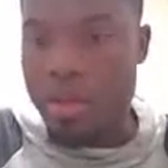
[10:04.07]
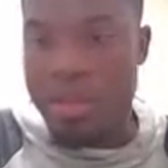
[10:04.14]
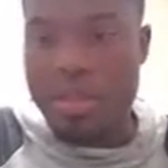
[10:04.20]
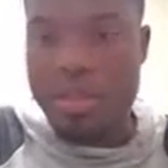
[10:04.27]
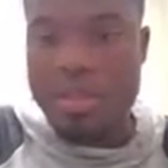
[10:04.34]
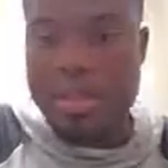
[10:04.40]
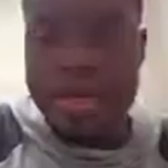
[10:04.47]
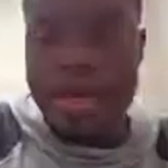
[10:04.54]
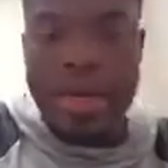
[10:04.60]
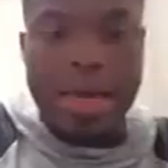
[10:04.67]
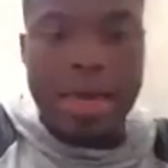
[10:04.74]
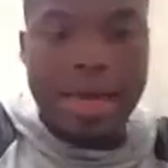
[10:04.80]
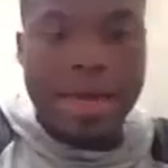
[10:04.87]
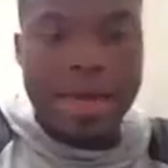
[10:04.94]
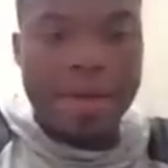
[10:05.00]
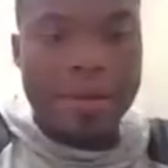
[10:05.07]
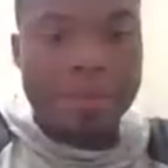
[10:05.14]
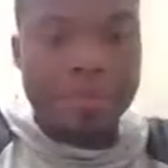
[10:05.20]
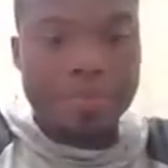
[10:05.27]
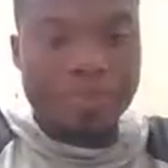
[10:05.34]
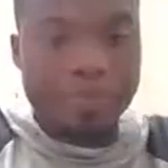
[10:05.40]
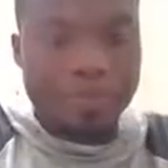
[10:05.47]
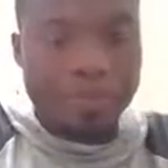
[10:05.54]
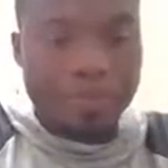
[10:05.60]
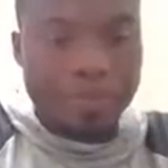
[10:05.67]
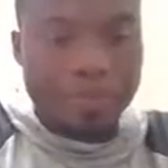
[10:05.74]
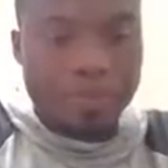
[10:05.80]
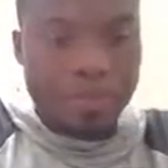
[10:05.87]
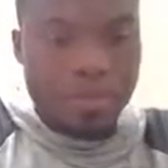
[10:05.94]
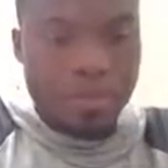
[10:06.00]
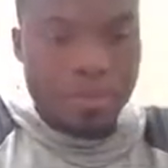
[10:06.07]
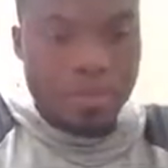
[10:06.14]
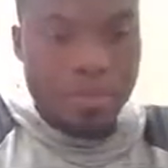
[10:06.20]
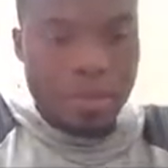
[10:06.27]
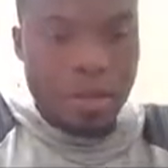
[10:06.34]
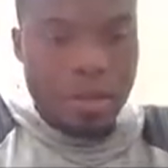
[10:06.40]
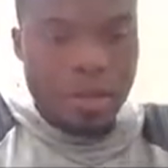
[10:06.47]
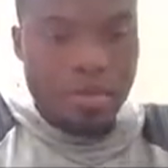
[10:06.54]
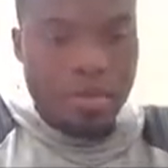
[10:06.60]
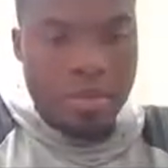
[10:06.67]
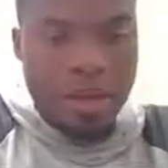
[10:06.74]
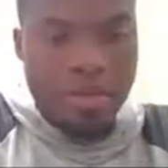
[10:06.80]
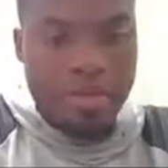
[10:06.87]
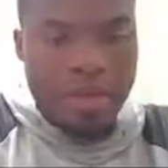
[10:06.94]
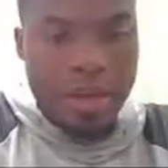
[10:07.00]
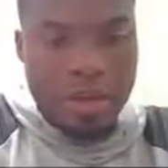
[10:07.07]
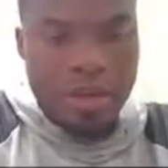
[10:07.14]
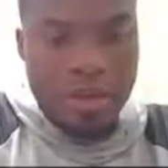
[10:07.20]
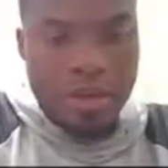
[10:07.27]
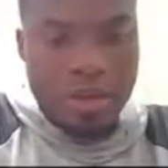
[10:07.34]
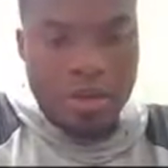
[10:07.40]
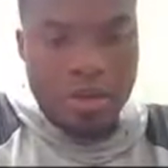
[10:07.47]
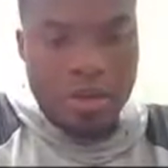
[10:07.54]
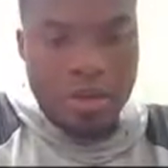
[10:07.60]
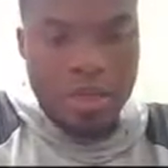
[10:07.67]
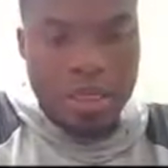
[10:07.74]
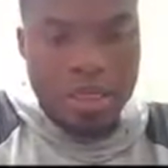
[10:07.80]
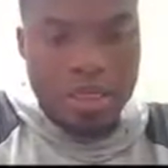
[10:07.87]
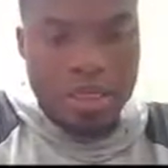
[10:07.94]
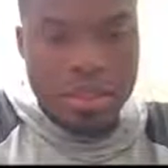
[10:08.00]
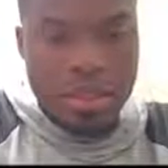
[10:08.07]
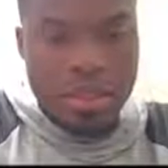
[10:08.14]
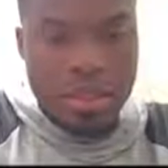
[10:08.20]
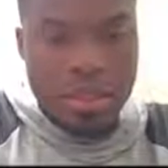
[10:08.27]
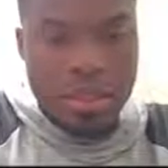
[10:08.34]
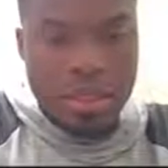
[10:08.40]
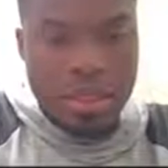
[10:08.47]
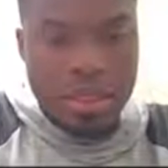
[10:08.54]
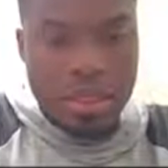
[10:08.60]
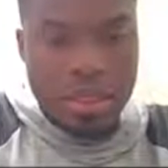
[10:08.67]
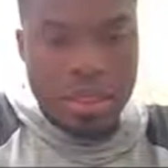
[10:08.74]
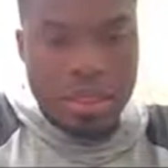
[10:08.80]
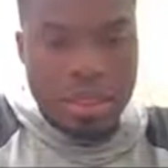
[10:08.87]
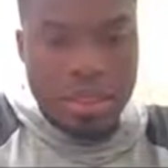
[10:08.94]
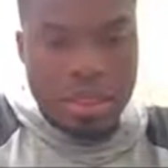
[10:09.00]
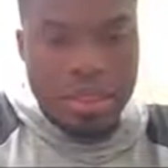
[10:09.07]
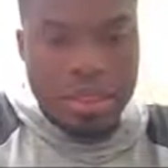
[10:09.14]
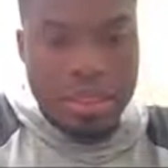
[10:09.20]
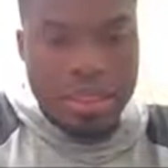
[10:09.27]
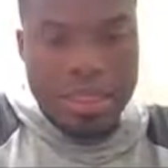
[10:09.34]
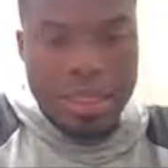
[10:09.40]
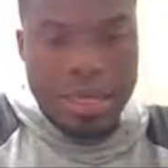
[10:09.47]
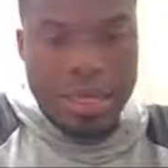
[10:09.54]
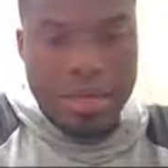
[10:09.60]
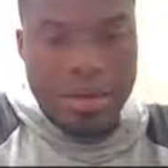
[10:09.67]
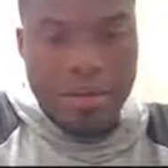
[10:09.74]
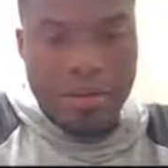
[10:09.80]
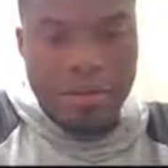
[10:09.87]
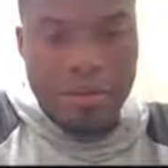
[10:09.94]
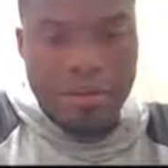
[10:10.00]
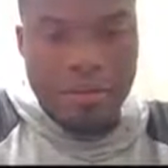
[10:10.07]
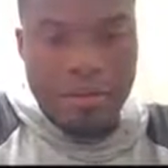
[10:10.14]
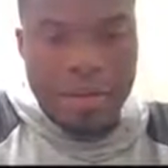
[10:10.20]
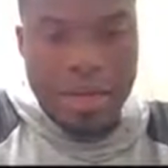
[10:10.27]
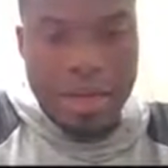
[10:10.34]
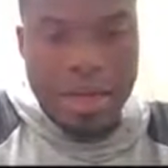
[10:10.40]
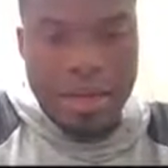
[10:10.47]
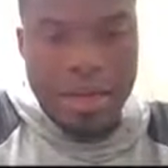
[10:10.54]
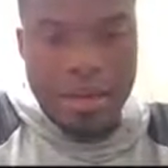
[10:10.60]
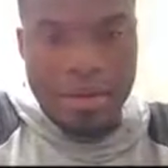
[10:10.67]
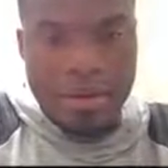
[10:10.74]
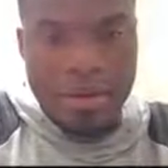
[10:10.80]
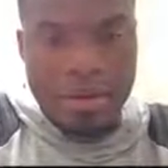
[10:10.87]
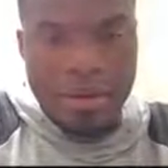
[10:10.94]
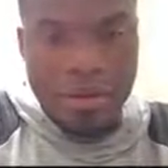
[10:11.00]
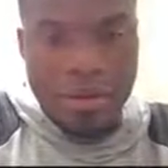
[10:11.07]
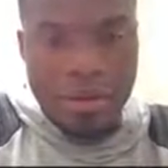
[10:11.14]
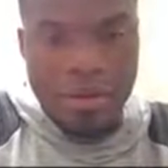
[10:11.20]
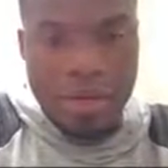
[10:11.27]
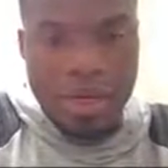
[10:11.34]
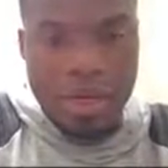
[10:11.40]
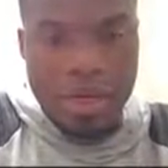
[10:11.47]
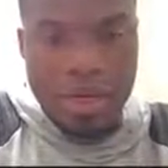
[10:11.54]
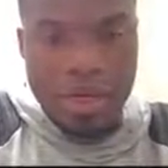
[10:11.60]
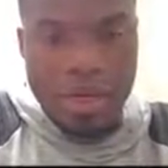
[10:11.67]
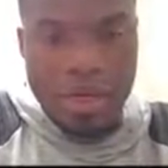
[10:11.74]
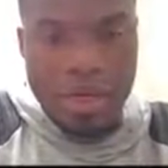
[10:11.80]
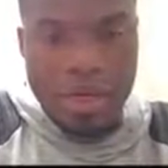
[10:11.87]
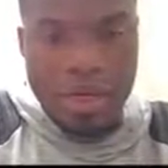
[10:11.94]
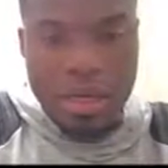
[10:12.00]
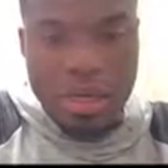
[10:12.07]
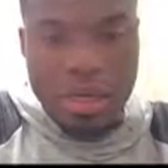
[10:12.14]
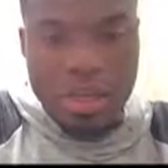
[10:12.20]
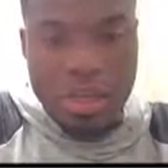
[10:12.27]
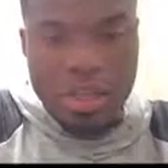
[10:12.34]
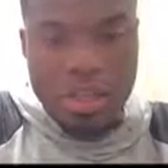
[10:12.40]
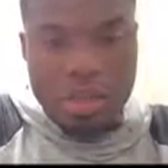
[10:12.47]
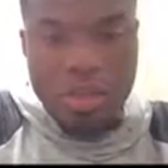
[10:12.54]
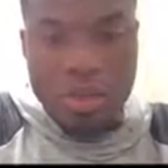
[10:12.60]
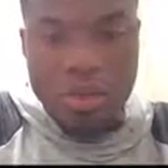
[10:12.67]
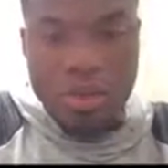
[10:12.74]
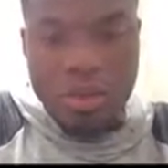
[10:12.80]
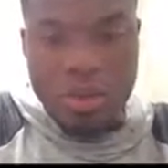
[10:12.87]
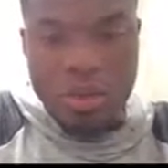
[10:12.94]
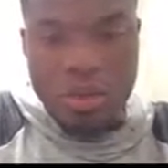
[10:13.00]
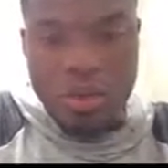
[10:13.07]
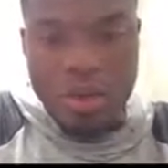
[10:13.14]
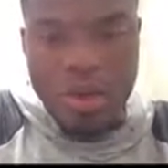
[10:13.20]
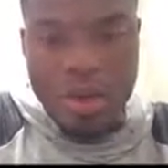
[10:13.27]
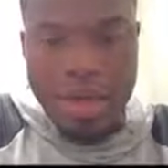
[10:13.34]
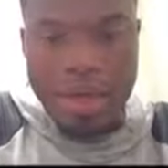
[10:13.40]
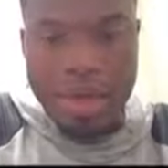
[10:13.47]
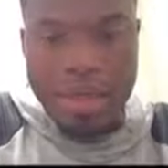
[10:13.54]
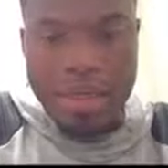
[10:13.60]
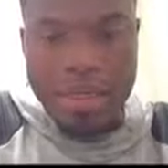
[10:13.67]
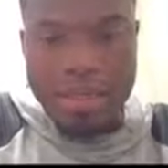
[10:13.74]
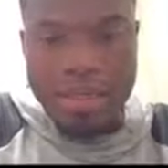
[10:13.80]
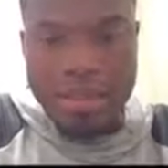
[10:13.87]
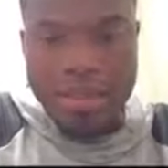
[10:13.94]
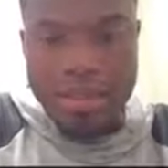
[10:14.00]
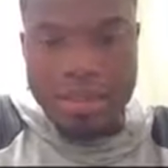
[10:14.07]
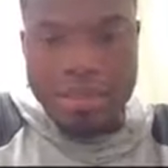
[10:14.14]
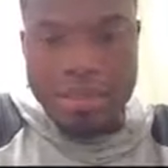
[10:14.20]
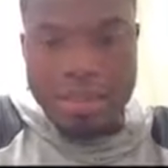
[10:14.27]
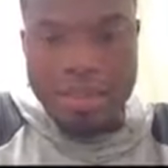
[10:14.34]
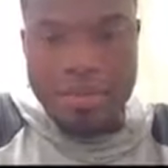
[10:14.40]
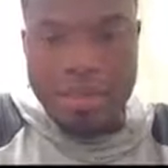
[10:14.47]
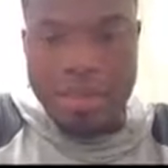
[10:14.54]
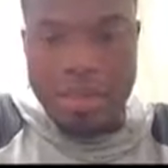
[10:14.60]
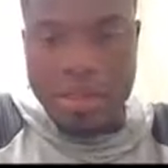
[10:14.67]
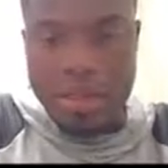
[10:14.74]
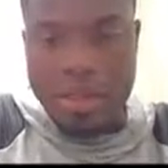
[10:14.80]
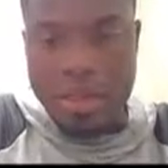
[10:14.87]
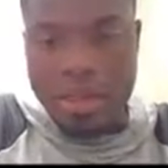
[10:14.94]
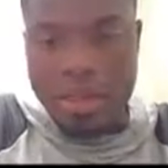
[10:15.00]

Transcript: Let's say I had my vector was 10, 5, 3, 2, 8, 7,